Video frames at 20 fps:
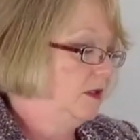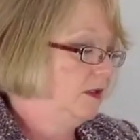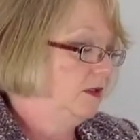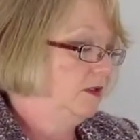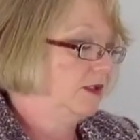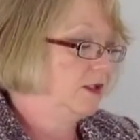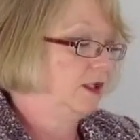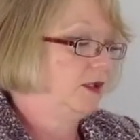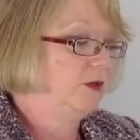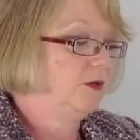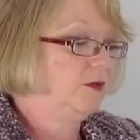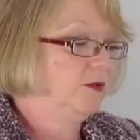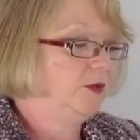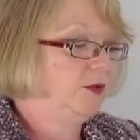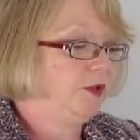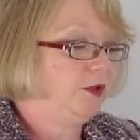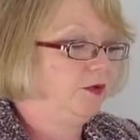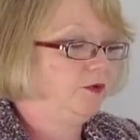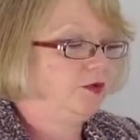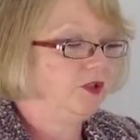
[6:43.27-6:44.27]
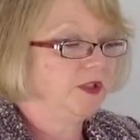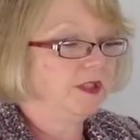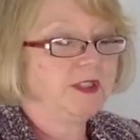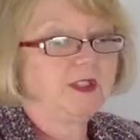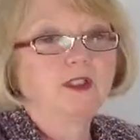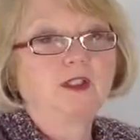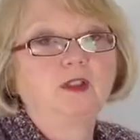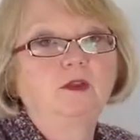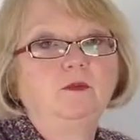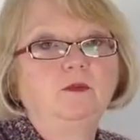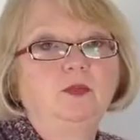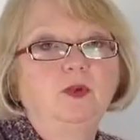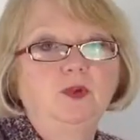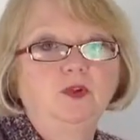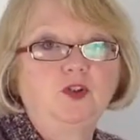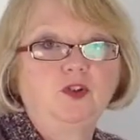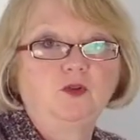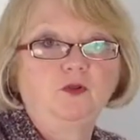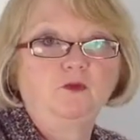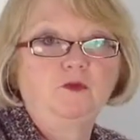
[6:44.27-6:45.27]
So you just
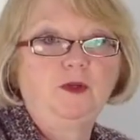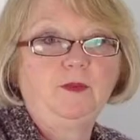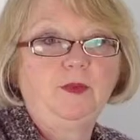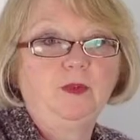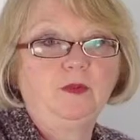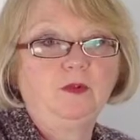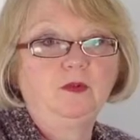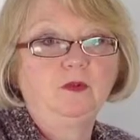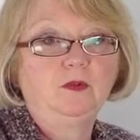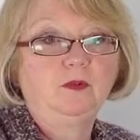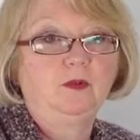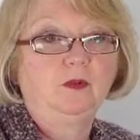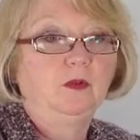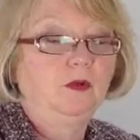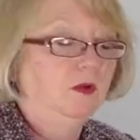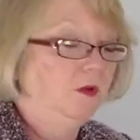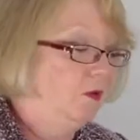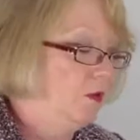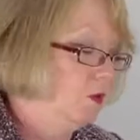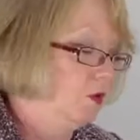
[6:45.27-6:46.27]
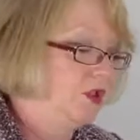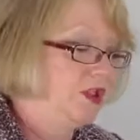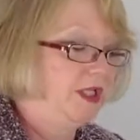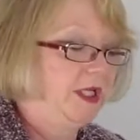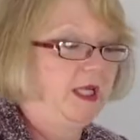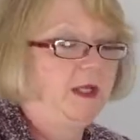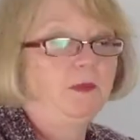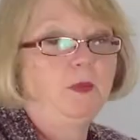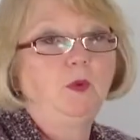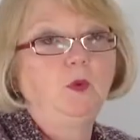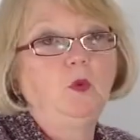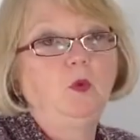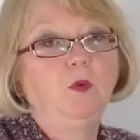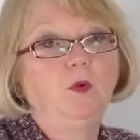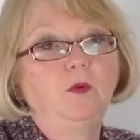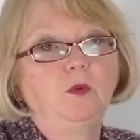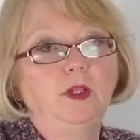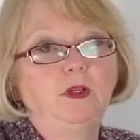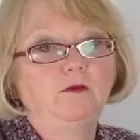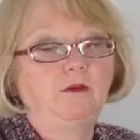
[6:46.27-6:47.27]
put your ribbon or tape all
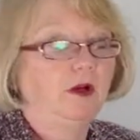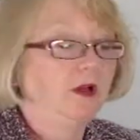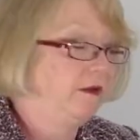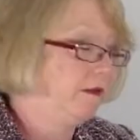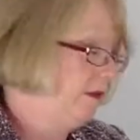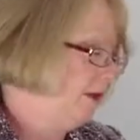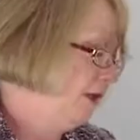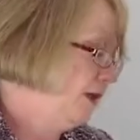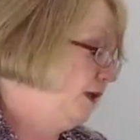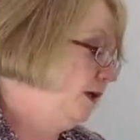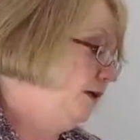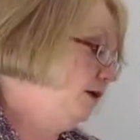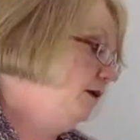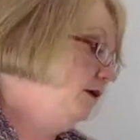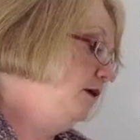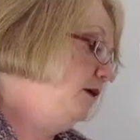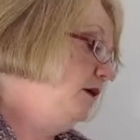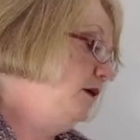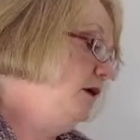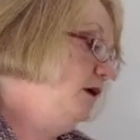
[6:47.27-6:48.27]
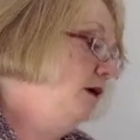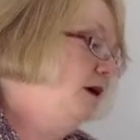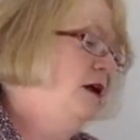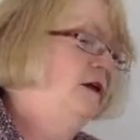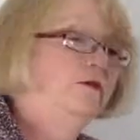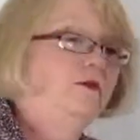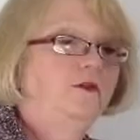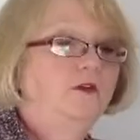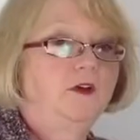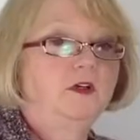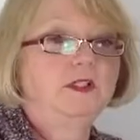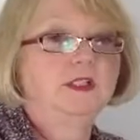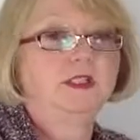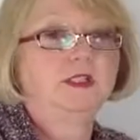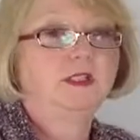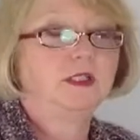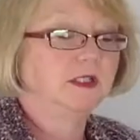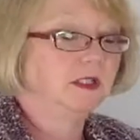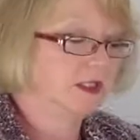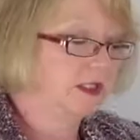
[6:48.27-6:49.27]
the way around there and fasten
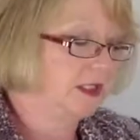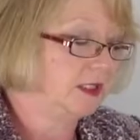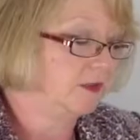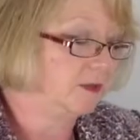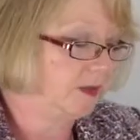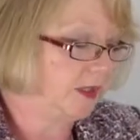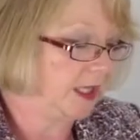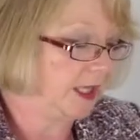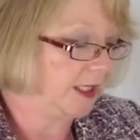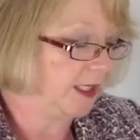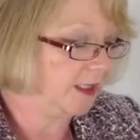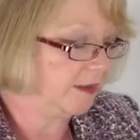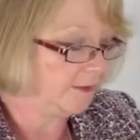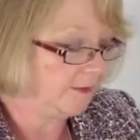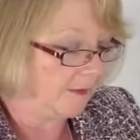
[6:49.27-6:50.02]
it at the centre back.